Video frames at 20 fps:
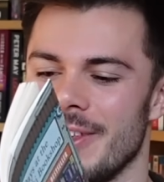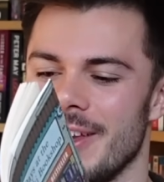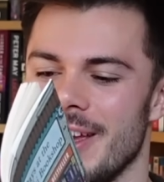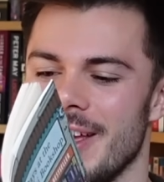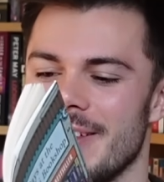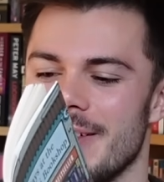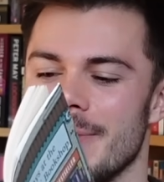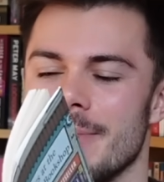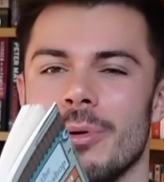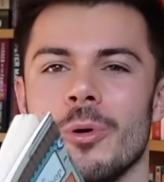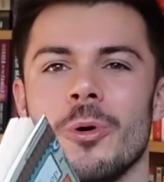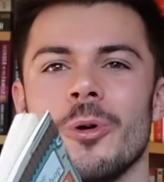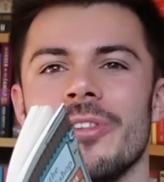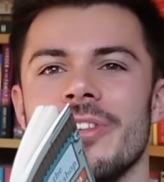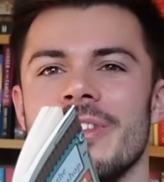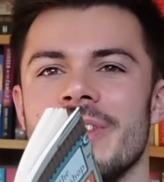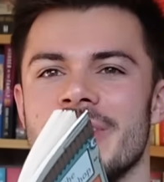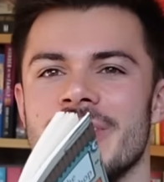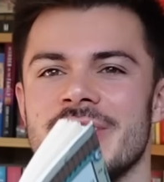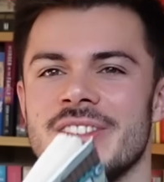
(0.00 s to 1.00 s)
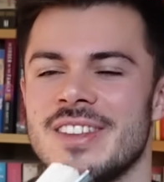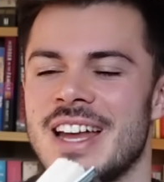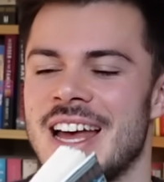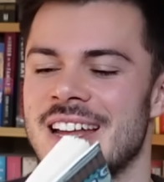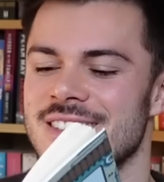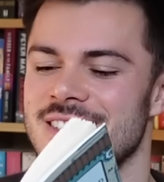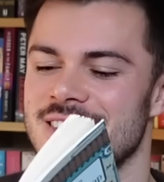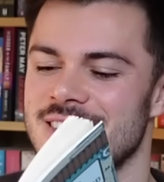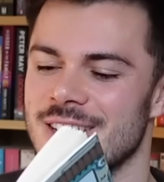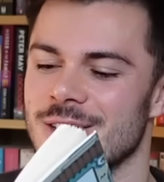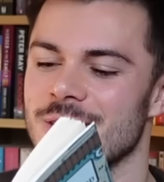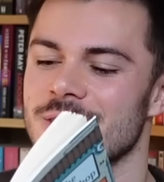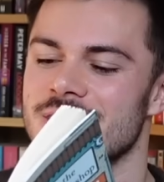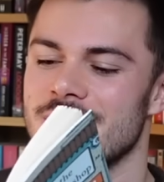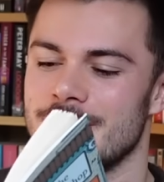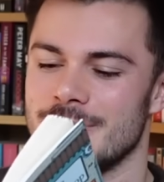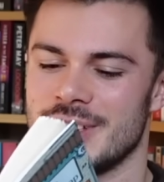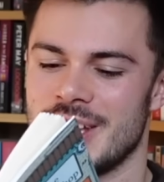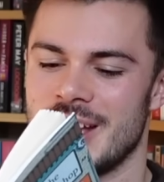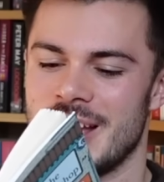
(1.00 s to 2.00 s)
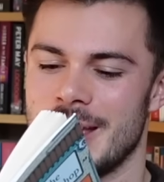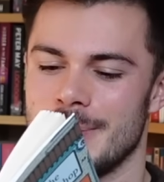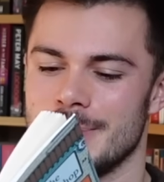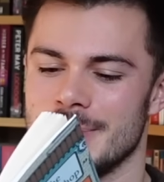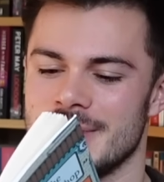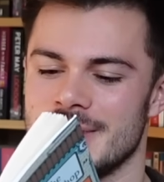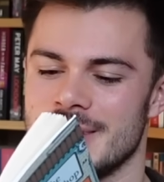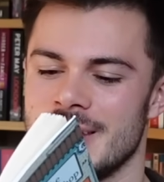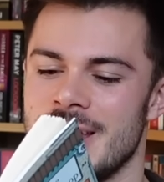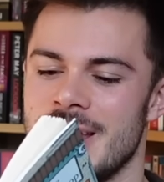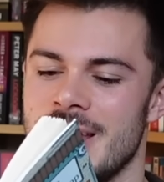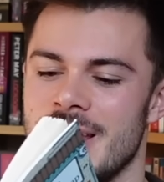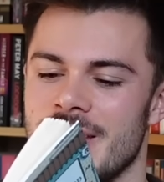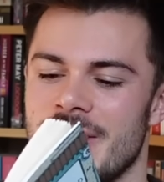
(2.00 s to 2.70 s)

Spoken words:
It's important to stand still sometimes.